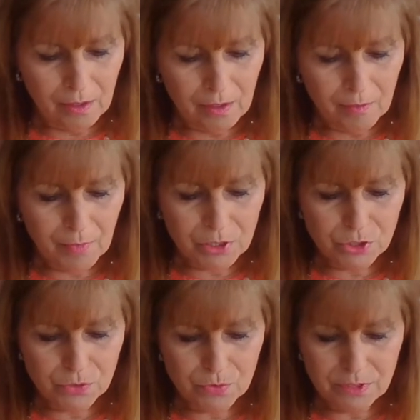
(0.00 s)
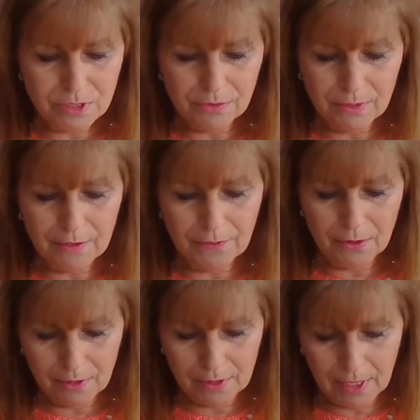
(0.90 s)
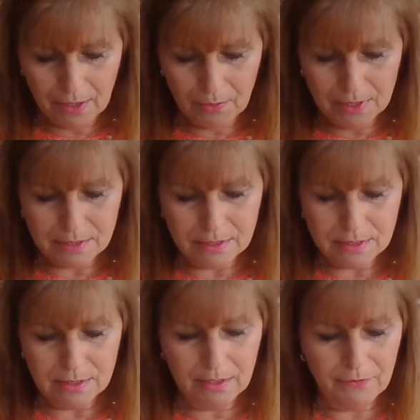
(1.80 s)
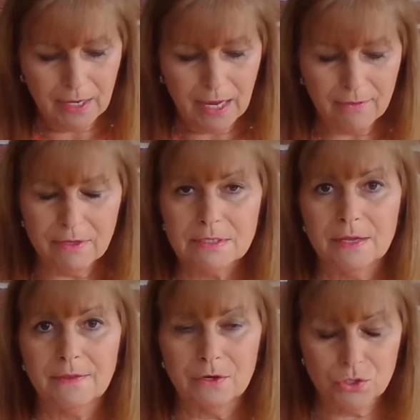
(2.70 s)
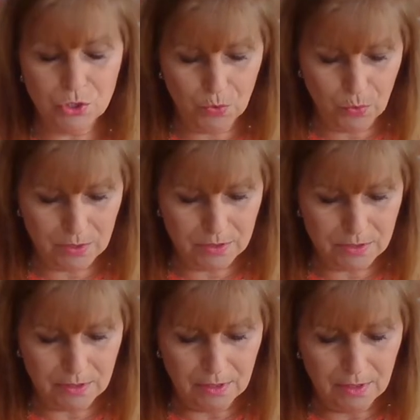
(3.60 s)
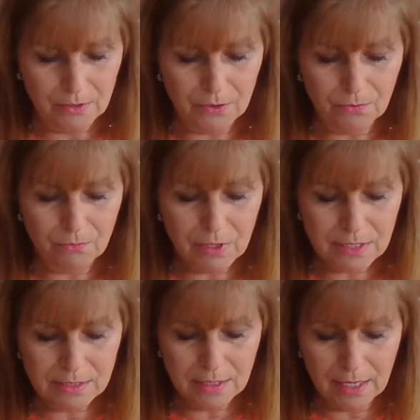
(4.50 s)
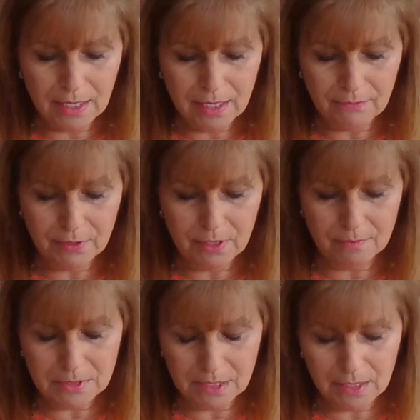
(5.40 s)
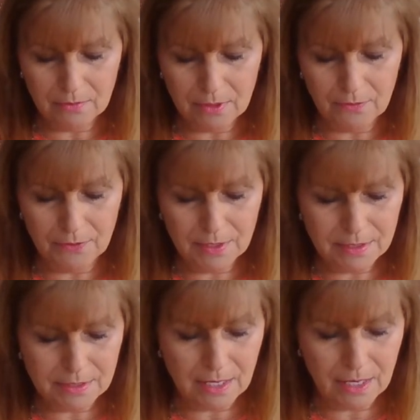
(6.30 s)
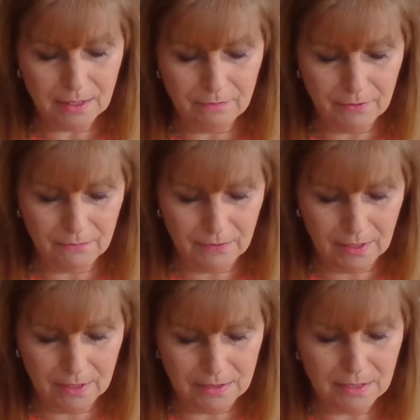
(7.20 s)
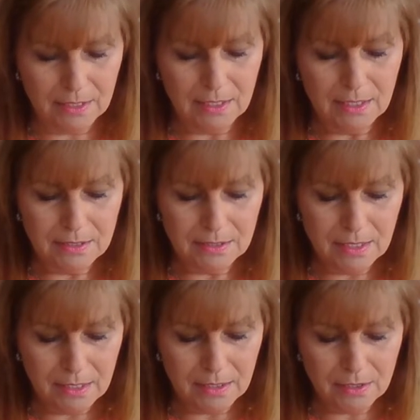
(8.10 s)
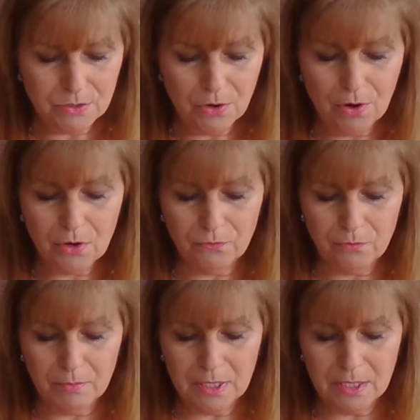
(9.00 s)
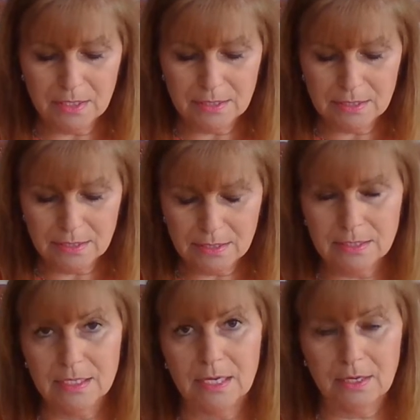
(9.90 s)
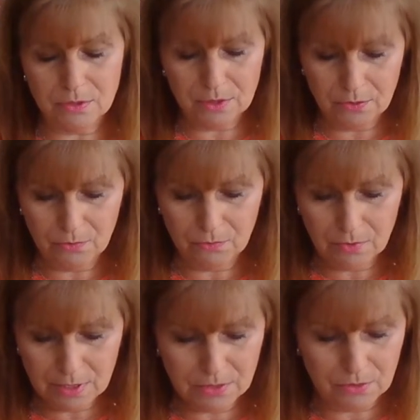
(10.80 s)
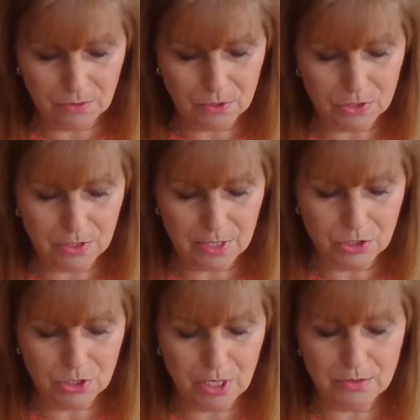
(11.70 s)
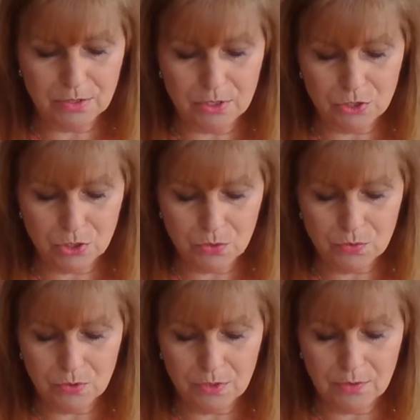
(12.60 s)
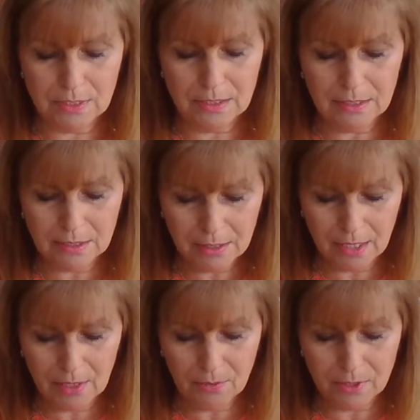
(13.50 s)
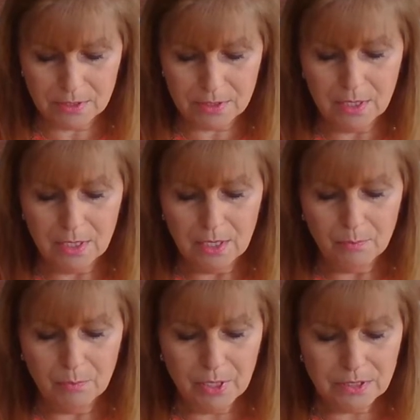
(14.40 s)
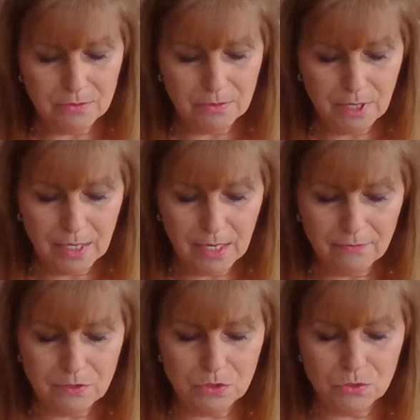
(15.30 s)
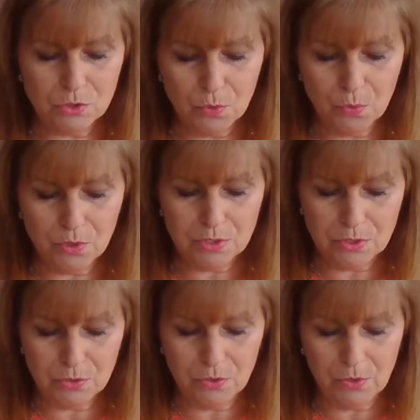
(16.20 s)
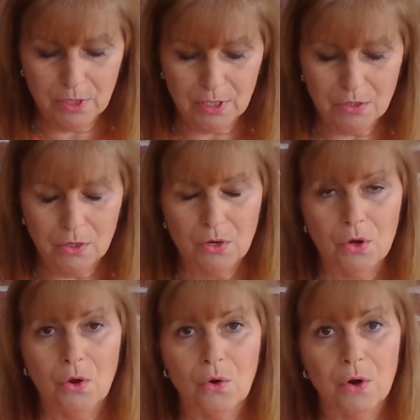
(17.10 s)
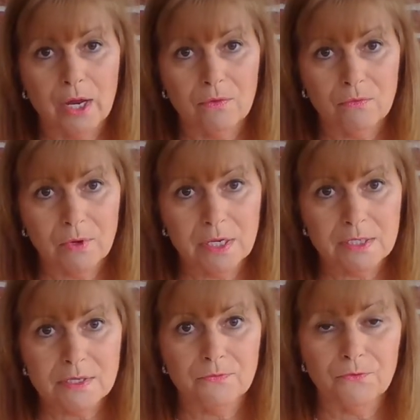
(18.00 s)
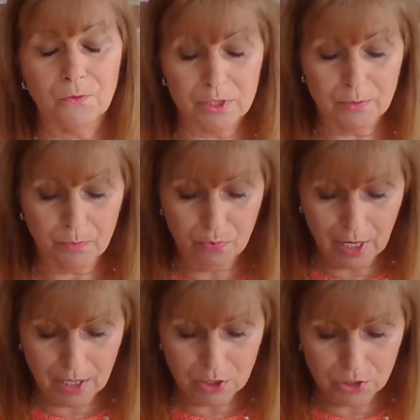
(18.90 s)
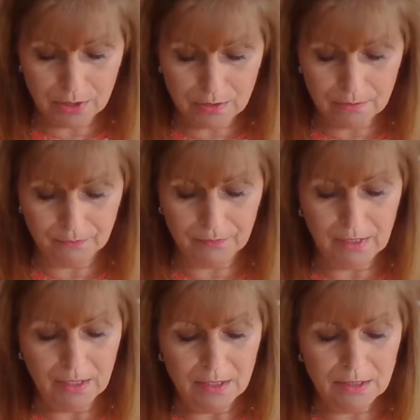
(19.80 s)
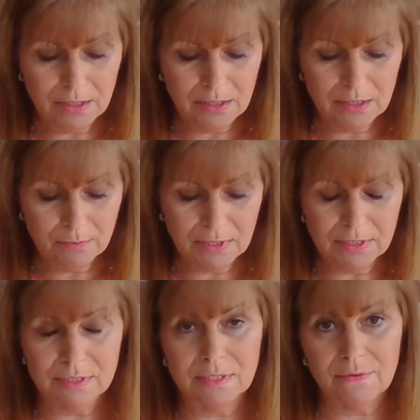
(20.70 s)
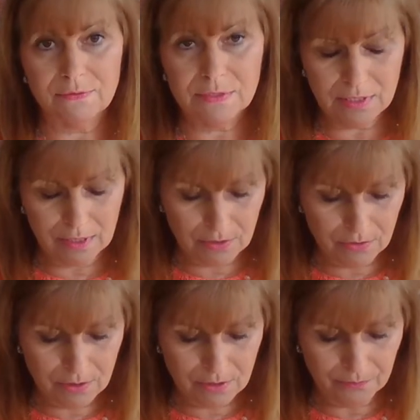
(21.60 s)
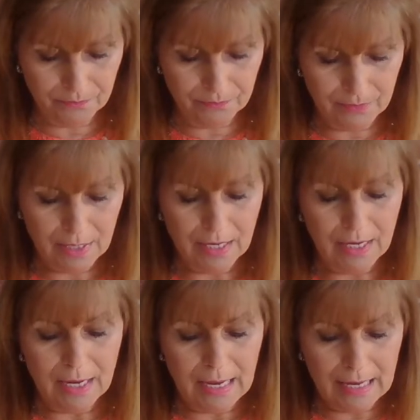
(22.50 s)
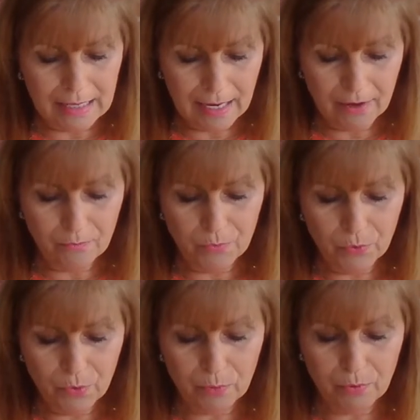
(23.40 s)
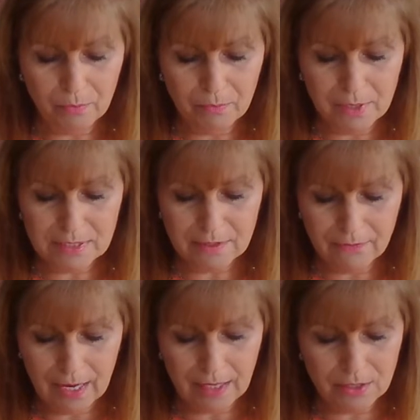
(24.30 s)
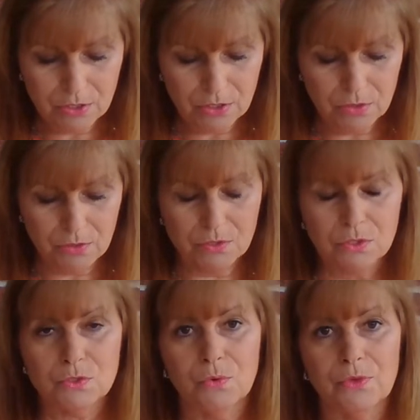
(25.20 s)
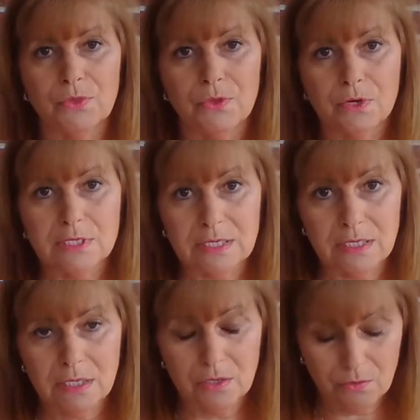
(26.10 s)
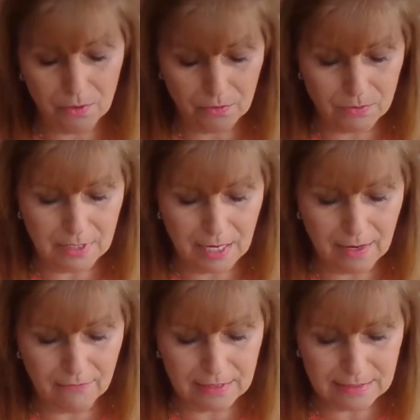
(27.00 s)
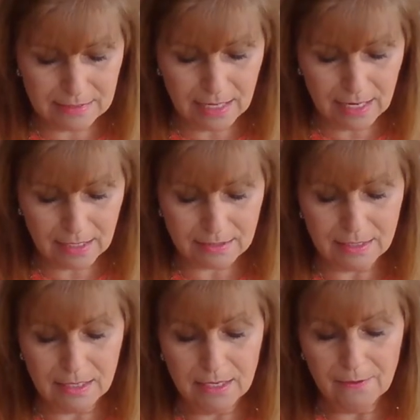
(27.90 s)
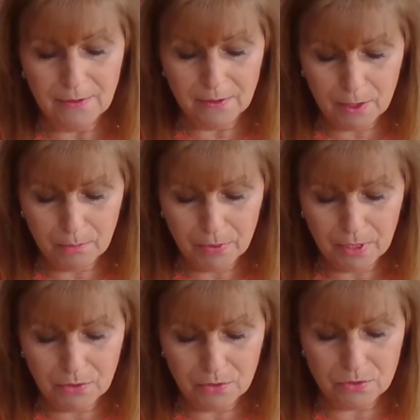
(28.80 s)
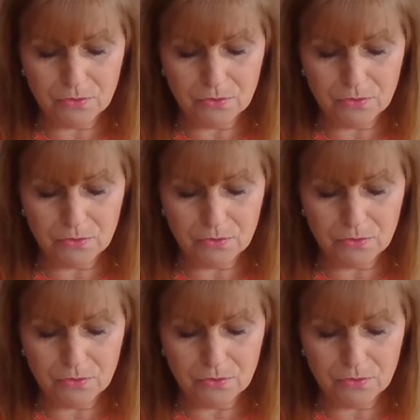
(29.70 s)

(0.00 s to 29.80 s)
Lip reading: my children don't get their allowance if they haven't done their chores. The reason I have come down on this side of the fence is that it is hard for me to discount the research that shows that children who get an allowance but do not have to do chores to earn it are at risk for depression, tend to be self-centered, and have more permissive attitudes toward 13-year-olds having sex than their peers